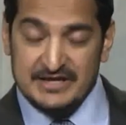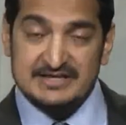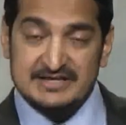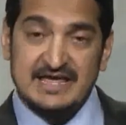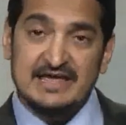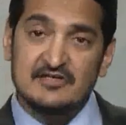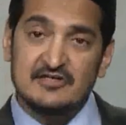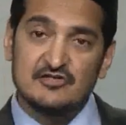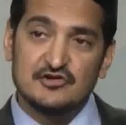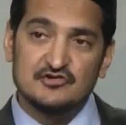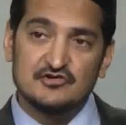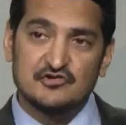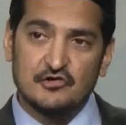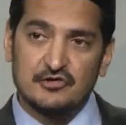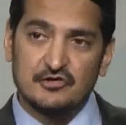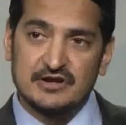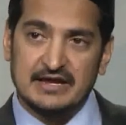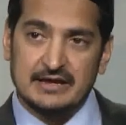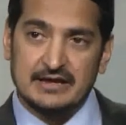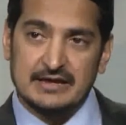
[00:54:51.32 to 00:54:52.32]
So he takes
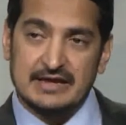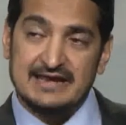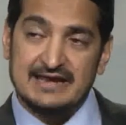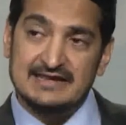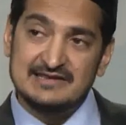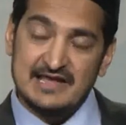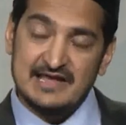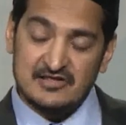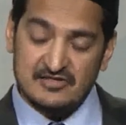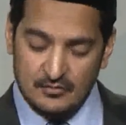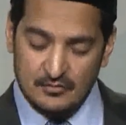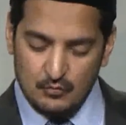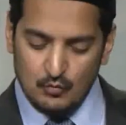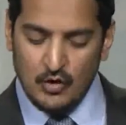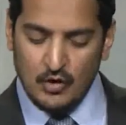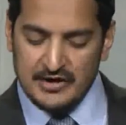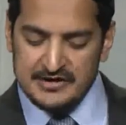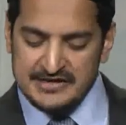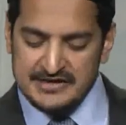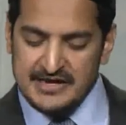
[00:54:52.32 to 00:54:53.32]
the journey, and it
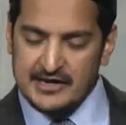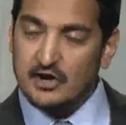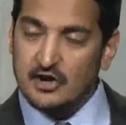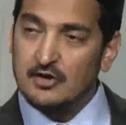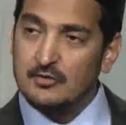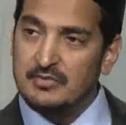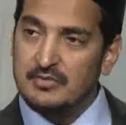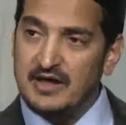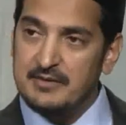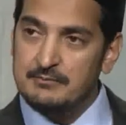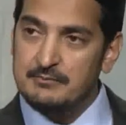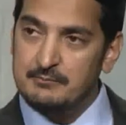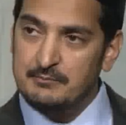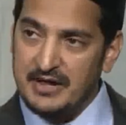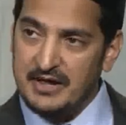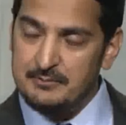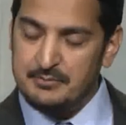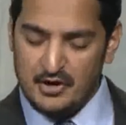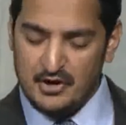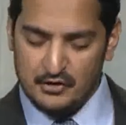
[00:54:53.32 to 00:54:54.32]
takes him 1 year
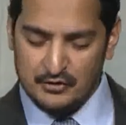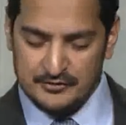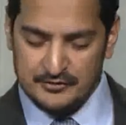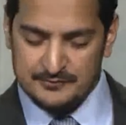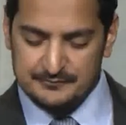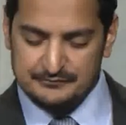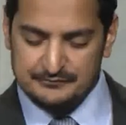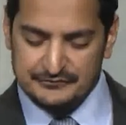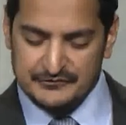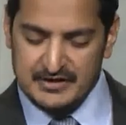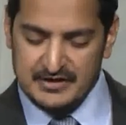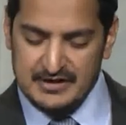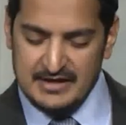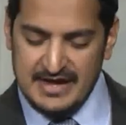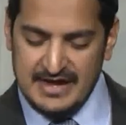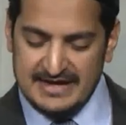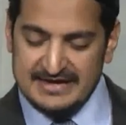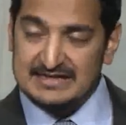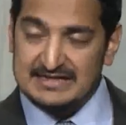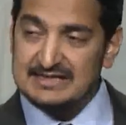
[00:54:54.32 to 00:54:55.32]
by boat.
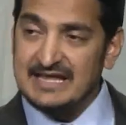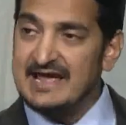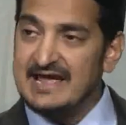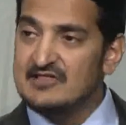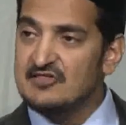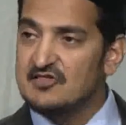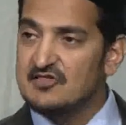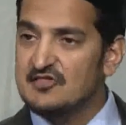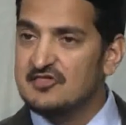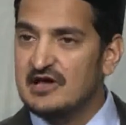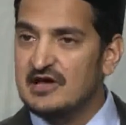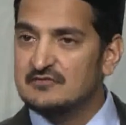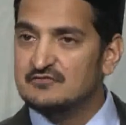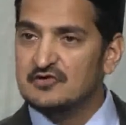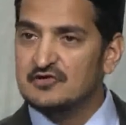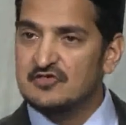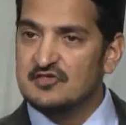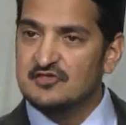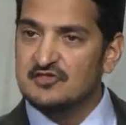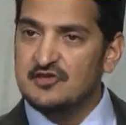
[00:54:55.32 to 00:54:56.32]
And he lands in
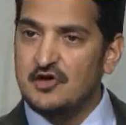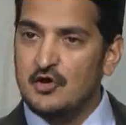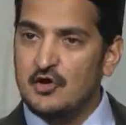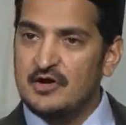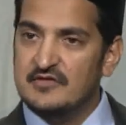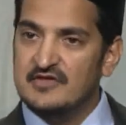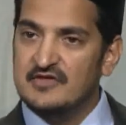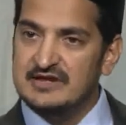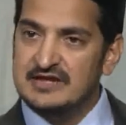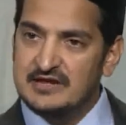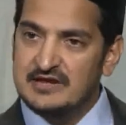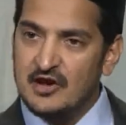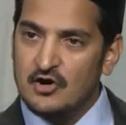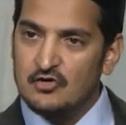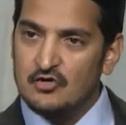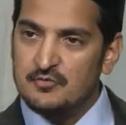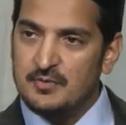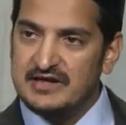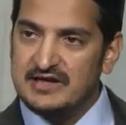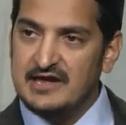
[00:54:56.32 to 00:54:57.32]
San Francisco, and then
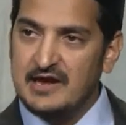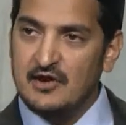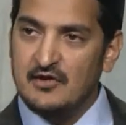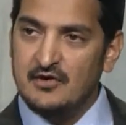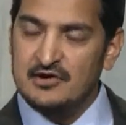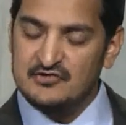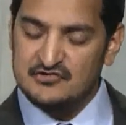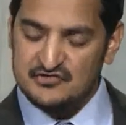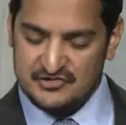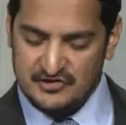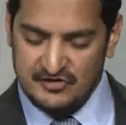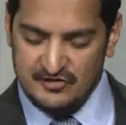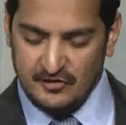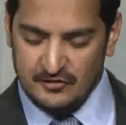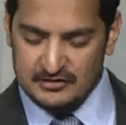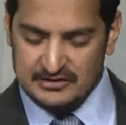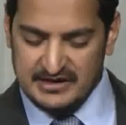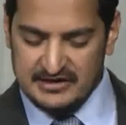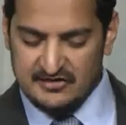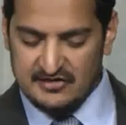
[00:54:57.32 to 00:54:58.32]
he goes by carriage
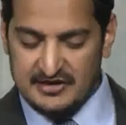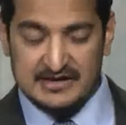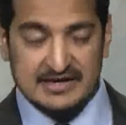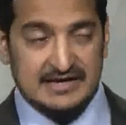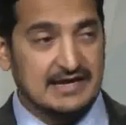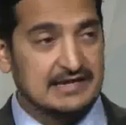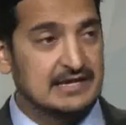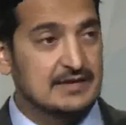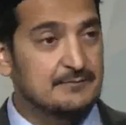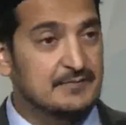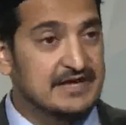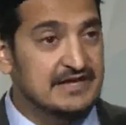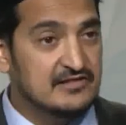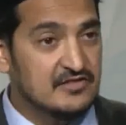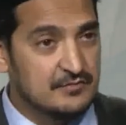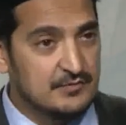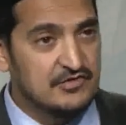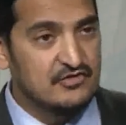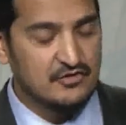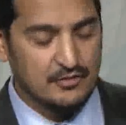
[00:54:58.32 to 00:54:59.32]
to Salt Lake City, and
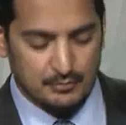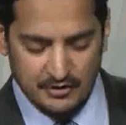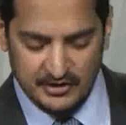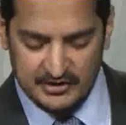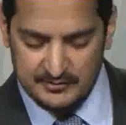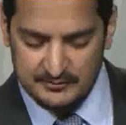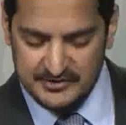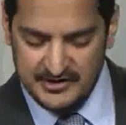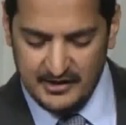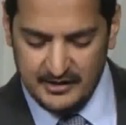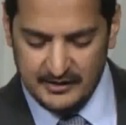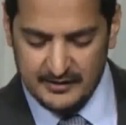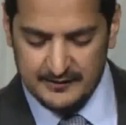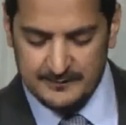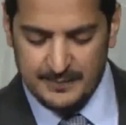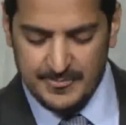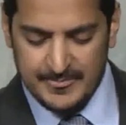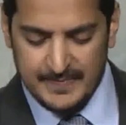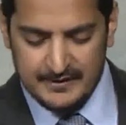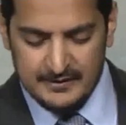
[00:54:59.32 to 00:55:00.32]
he meets Mr. Brigham
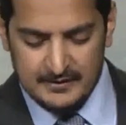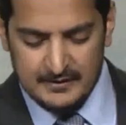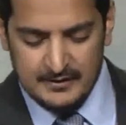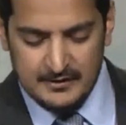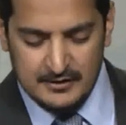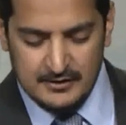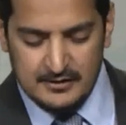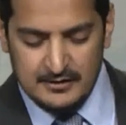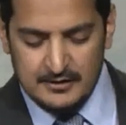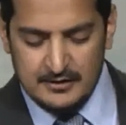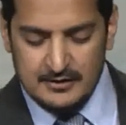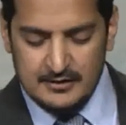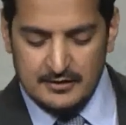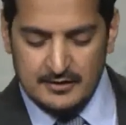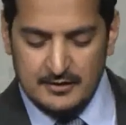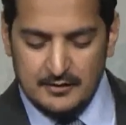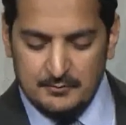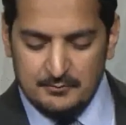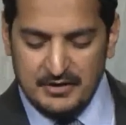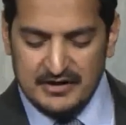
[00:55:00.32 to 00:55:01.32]
Young.
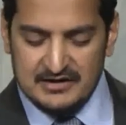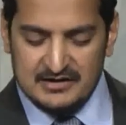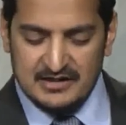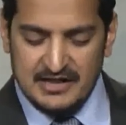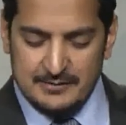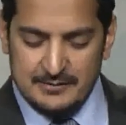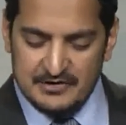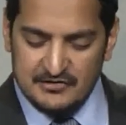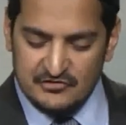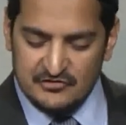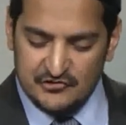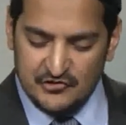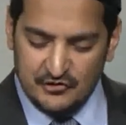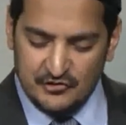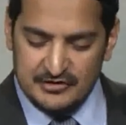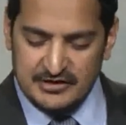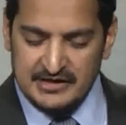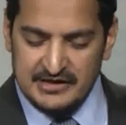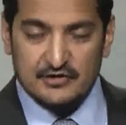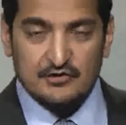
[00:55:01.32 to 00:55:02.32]
But
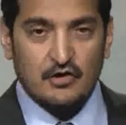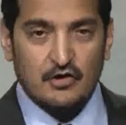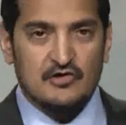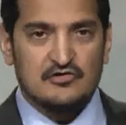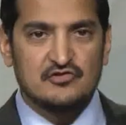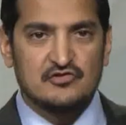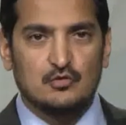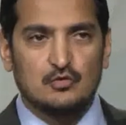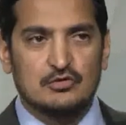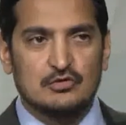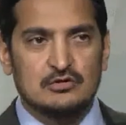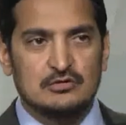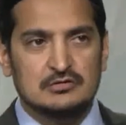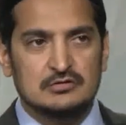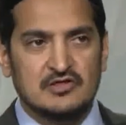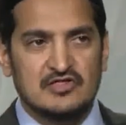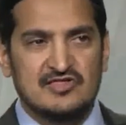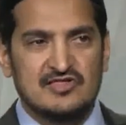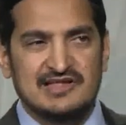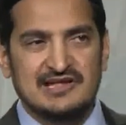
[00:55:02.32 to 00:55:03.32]
Clement's journey across the
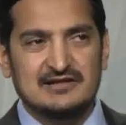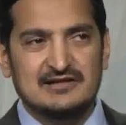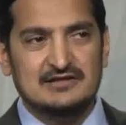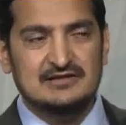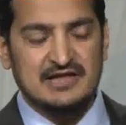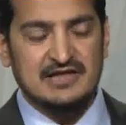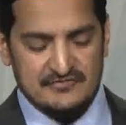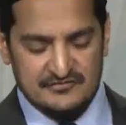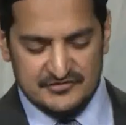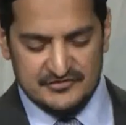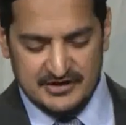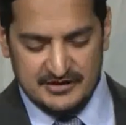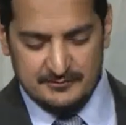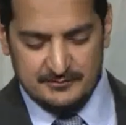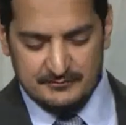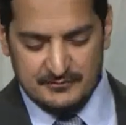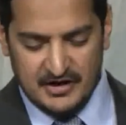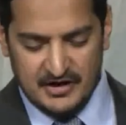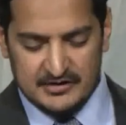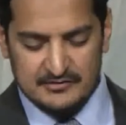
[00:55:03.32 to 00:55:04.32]
world still
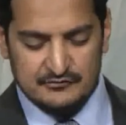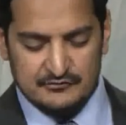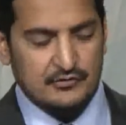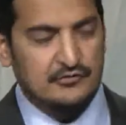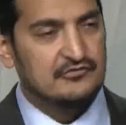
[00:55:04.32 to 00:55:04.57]
left him